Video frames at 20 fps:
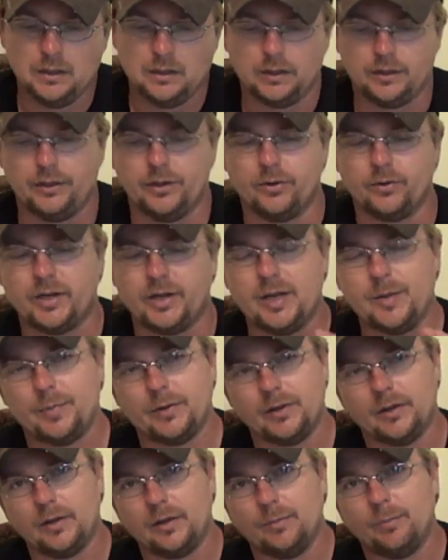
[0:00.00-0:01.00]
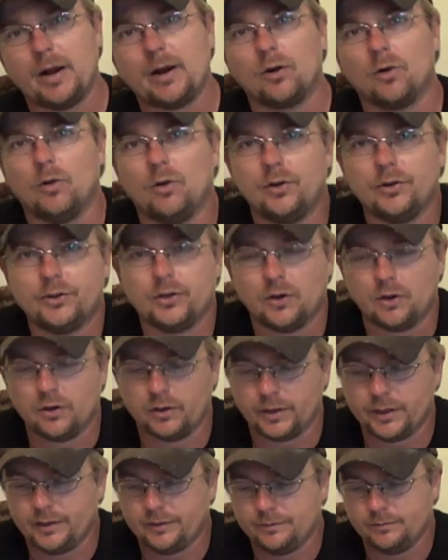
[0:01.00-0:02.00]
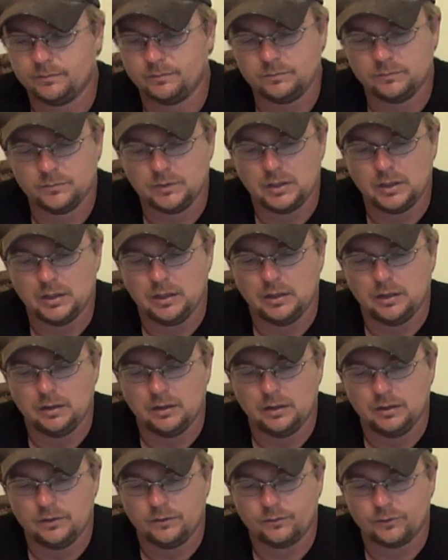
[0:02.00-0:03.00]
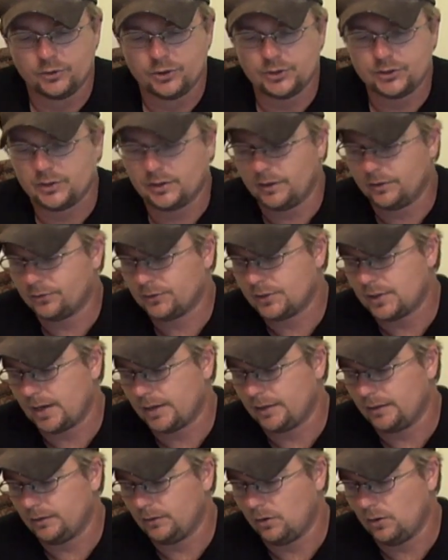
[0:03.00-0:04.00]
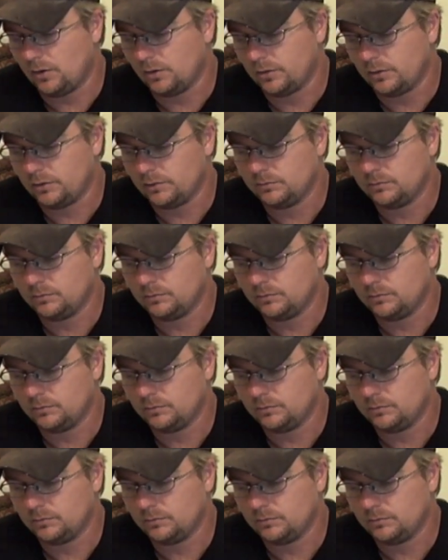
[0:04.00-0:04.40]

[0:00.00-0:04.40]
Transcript: you know, keeping the barrel on target for just another second longer.